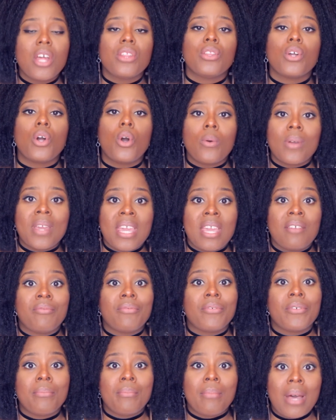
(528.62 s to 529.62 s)
the okay
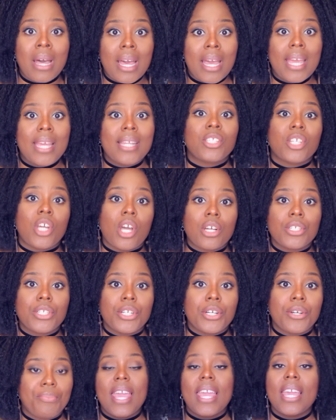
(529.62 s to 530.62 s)
from my
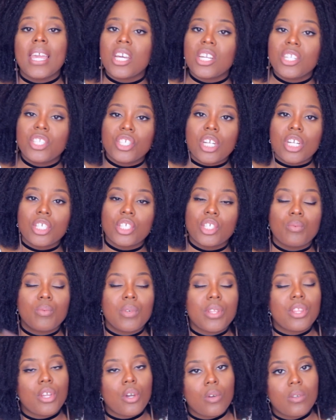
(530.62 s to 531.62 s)
doctor. In conjunction
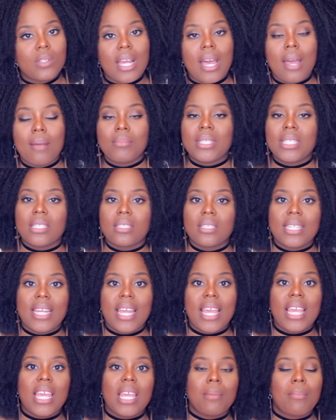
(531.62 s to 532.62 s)
with those, I'm still
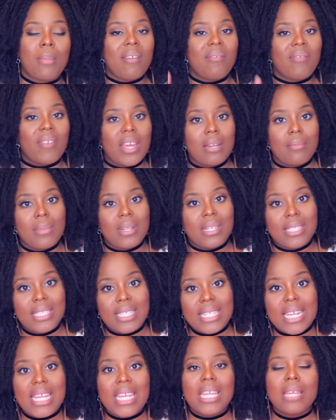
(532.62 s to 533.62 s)
taking my vitamin
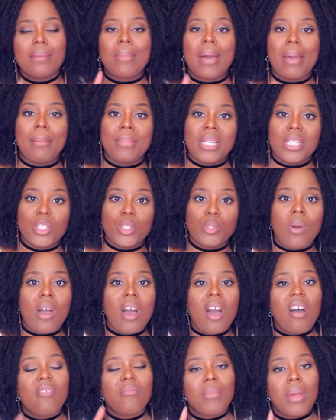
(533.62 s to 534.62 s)
D, my
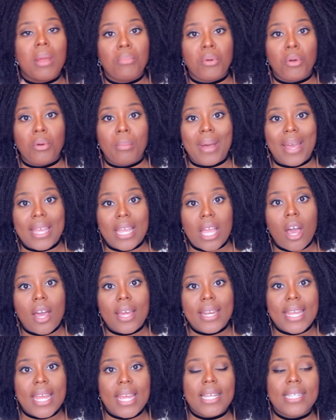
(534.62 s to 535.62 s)
B12, my
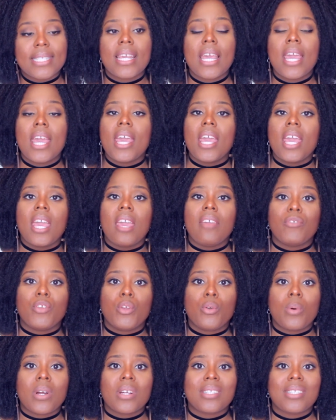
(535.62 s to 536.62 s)
probiotics. If
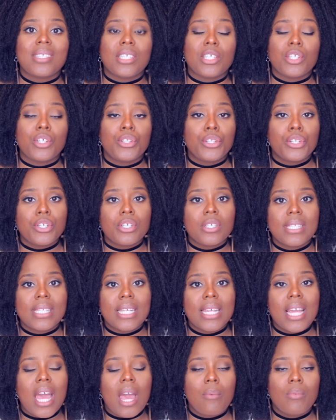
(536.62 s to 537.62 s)
you are still
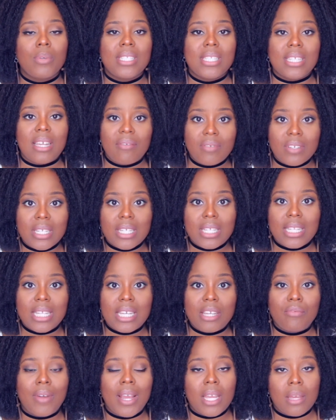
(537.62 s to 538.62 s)
nursing, I would
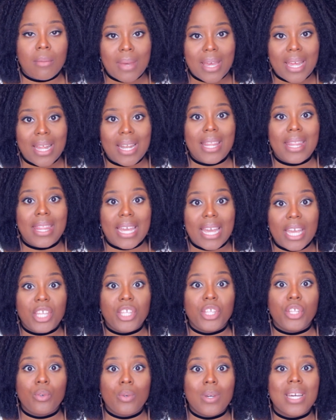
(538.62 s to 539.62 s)
definitely recommend
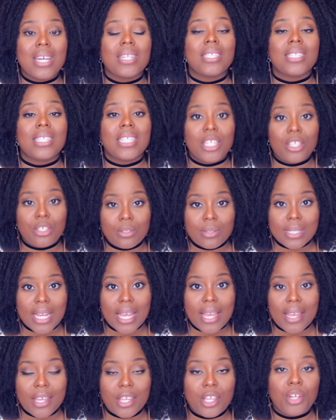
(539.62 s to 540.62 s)
that you continue
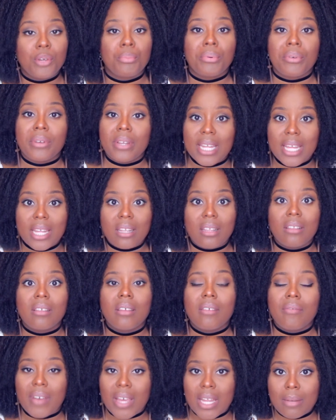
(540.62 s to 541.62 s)
taking your prenatal
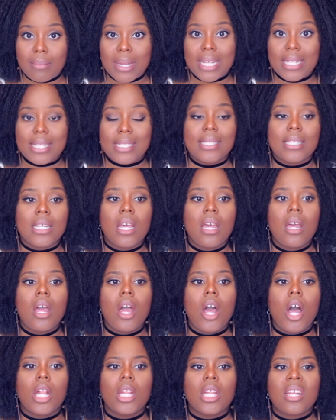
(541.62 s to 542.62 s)
vitamins.
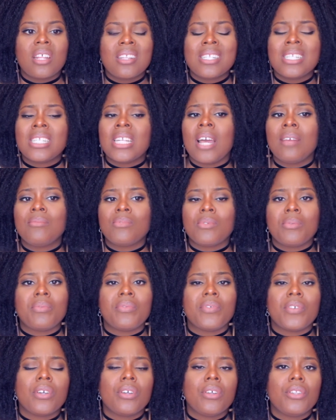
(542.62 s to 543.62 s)
A lot of the times when we
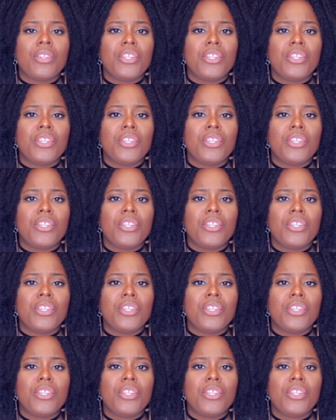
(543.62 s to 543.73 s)
feel